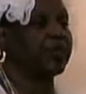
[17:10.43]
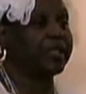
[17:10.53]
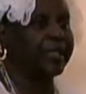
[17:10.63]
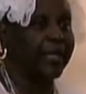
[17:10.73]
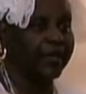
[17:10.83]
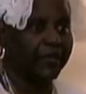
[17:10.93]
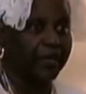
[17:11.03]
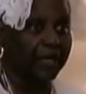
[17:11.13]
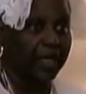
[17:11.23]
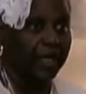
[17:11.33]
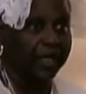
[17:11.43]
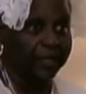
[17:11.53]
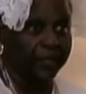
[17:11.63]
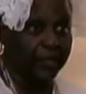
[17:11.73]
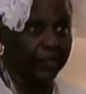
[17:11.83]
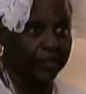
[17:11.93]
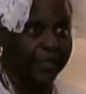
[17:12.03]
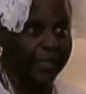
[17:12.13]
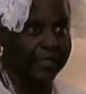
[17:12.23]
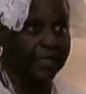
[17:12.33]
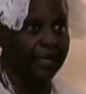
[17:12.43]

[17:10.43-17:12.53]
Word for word: to another English class